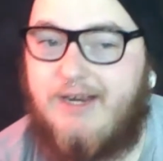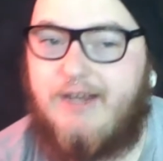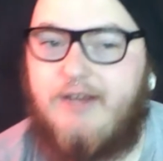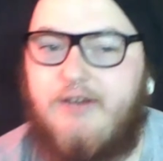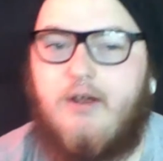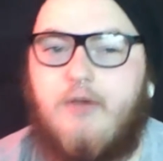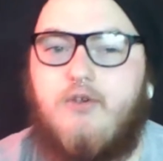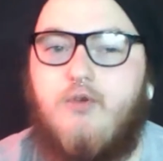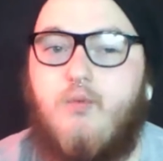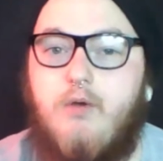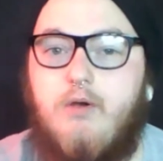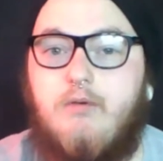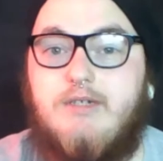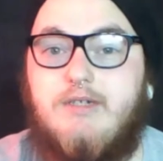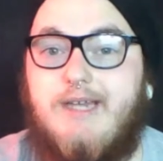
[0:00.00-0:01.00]
Just to let you know,
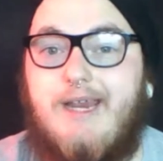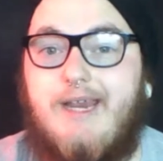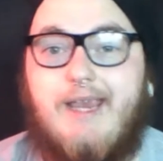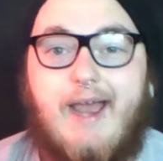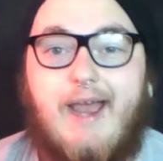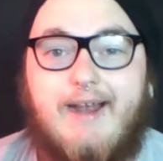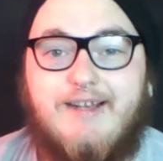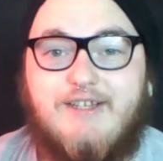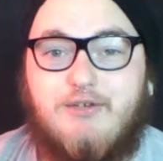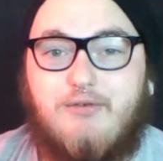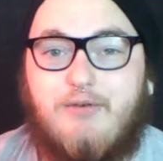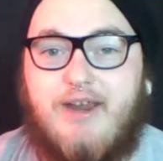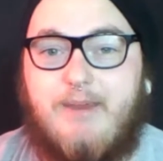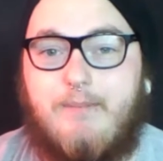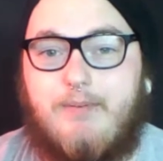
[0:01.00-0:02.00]
you will see
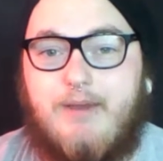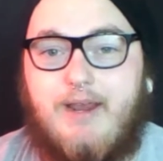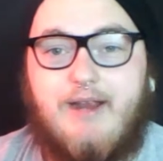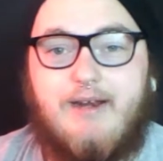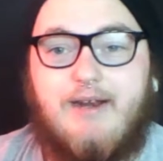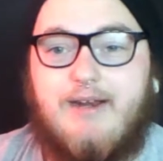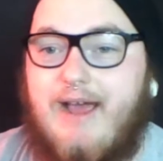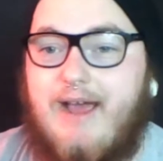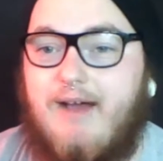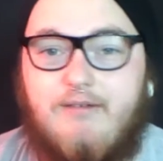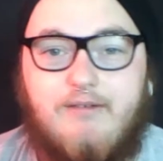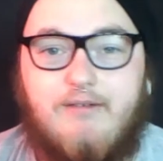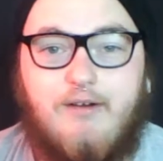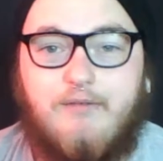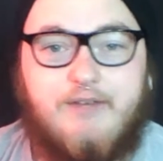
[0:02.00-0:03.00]
cats creep in and
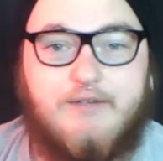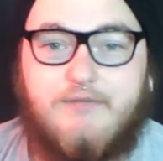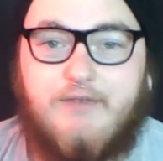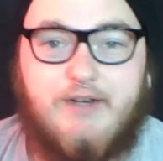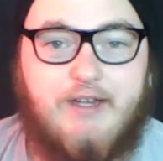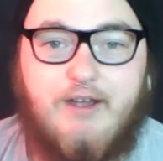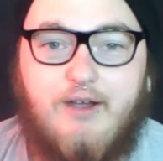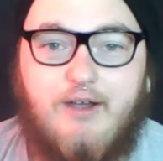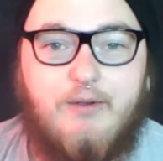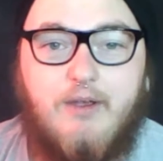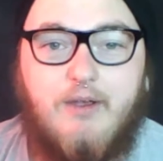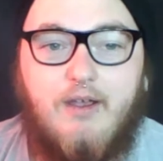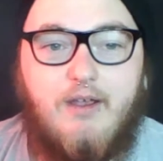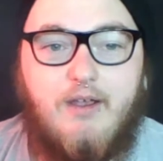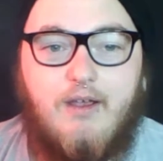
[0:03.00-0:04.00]
out of this
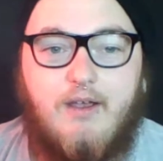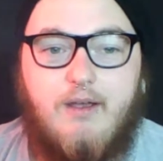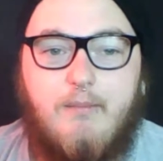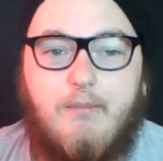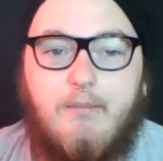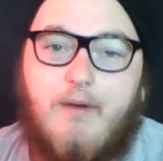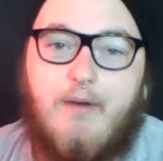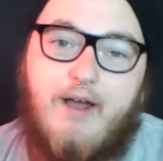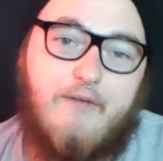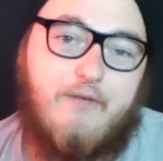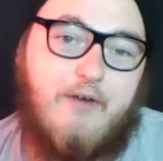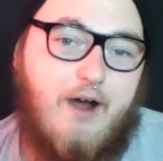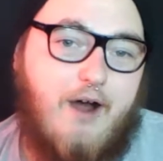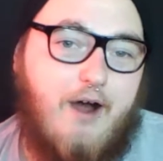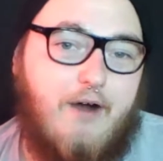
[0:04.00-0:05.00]
video.
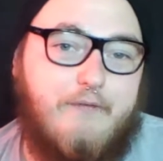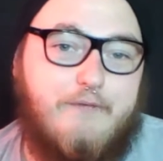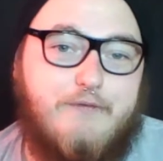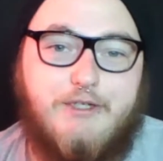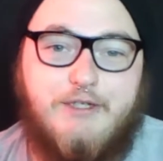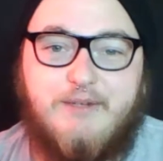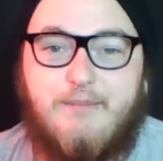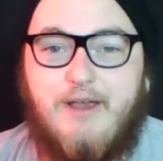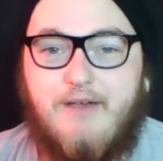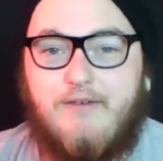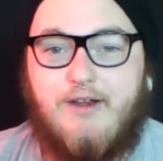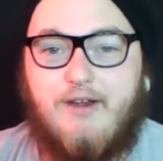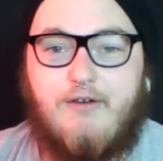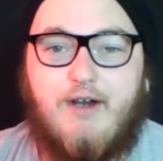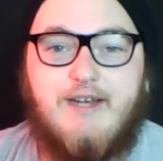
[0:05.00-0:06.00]
My other half, she's a
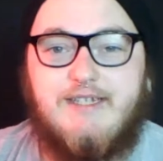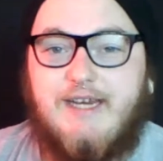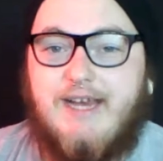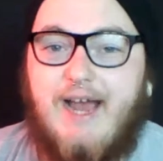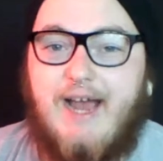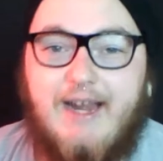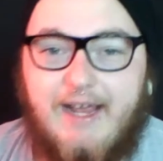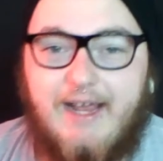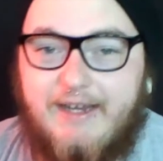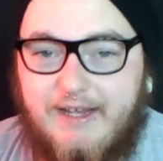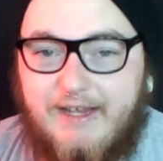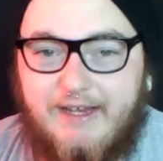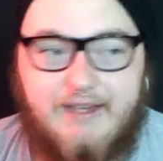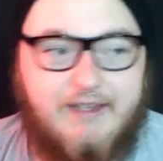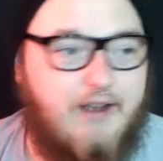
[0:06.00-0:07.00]
bit of a crazy cat
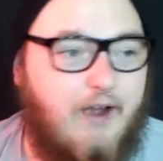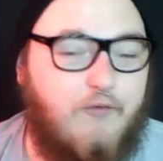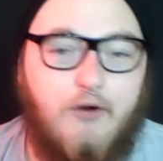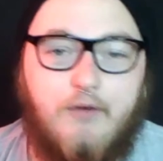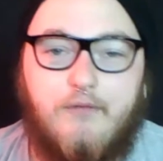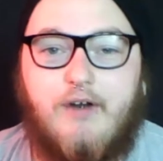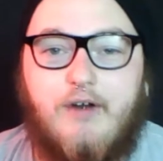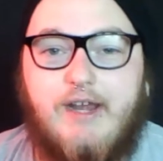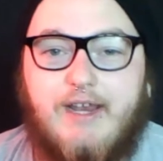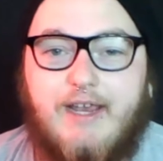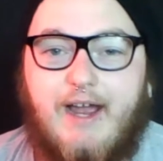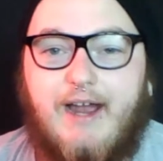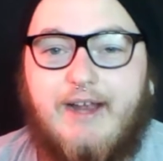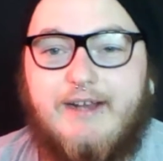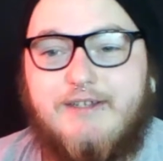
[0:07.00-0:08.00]
lady. I've got
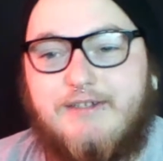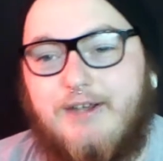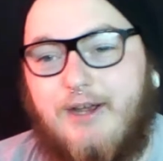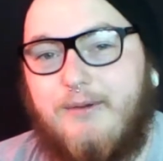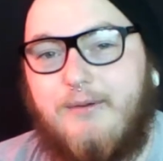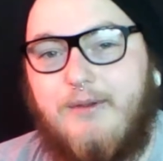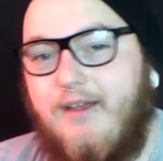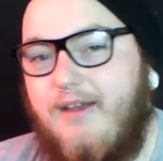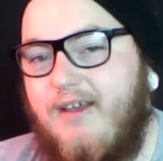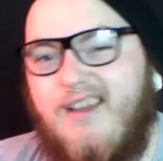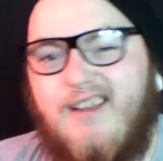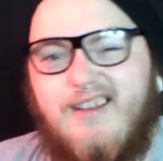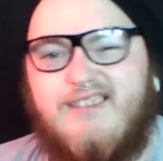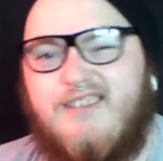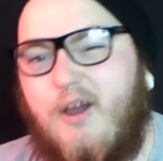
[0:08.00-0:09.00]
3 cats, so
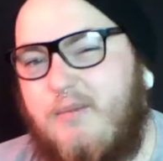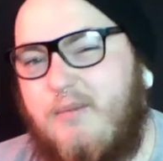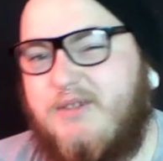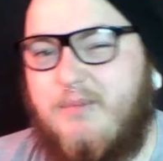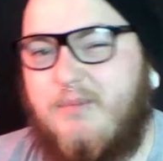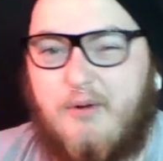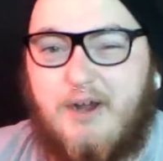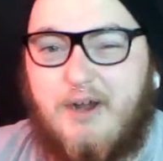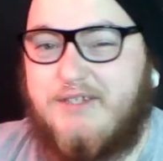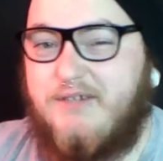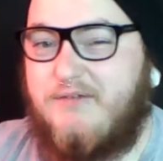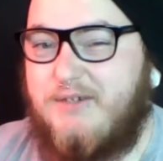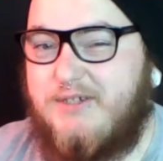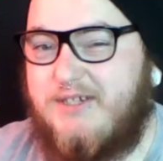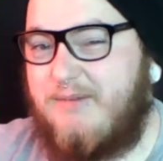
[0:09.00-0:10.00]
don't be
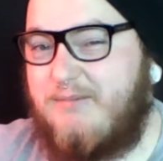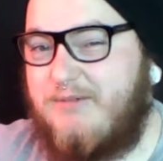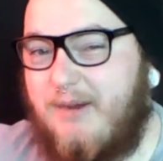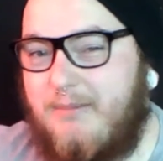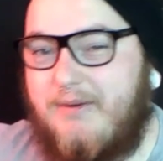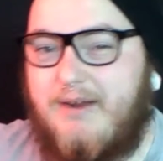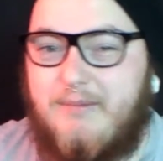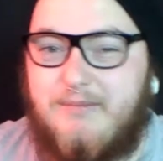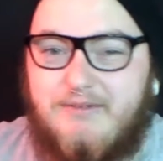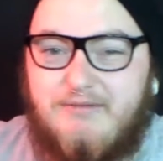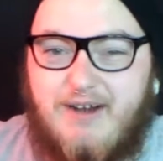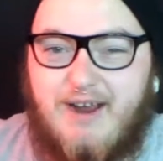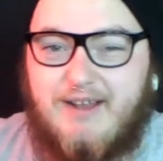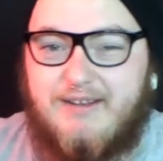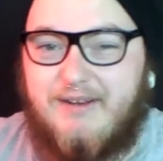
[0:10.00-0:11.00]
surprised if you see them jumping
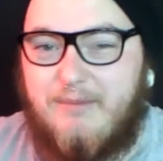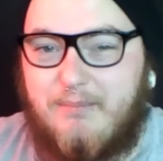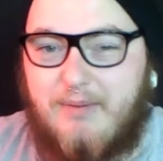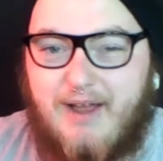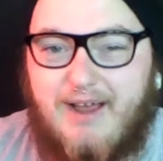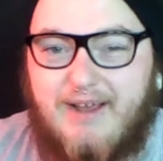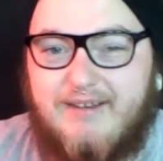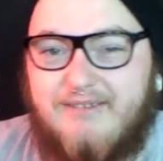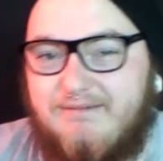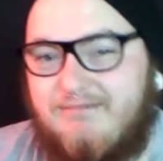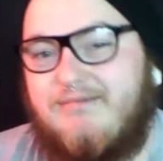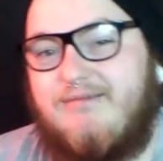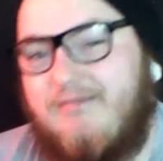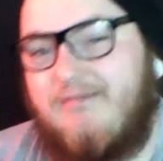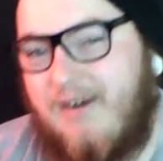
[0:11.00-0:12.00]
up and around and
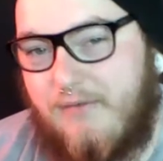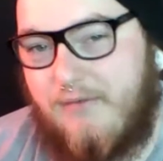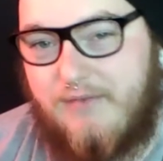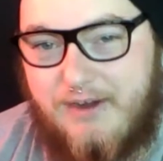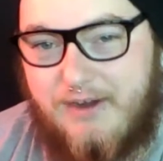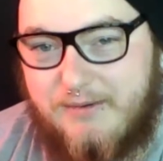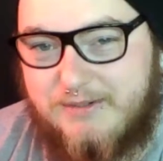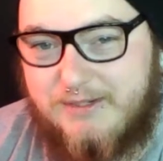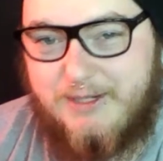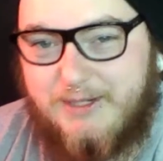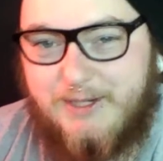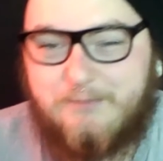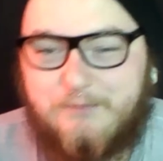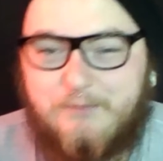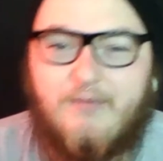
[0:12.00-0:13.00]
about and everything
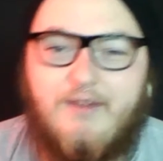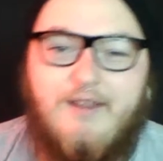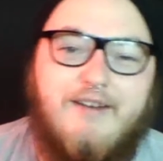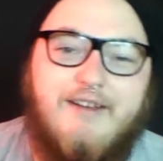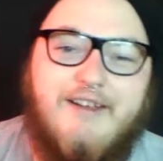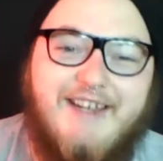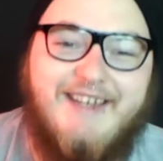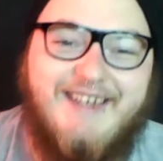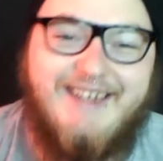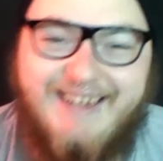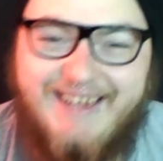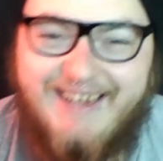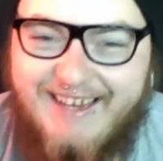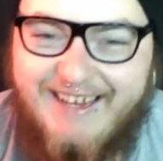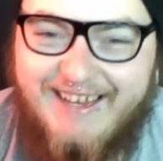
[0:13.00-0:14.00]
else like that.
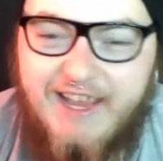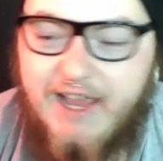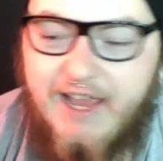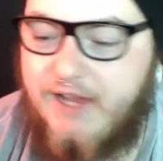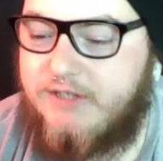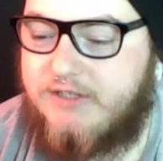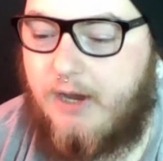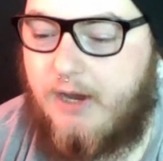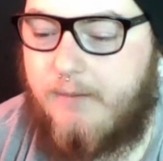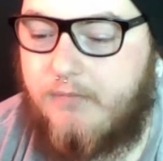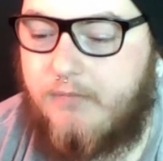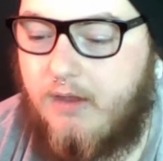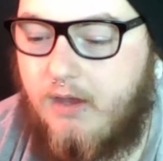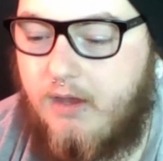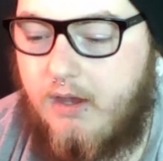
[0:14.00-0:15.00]
Okay.
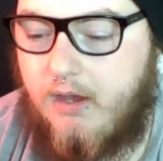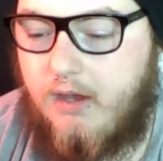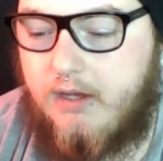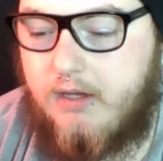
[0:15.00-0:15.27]
So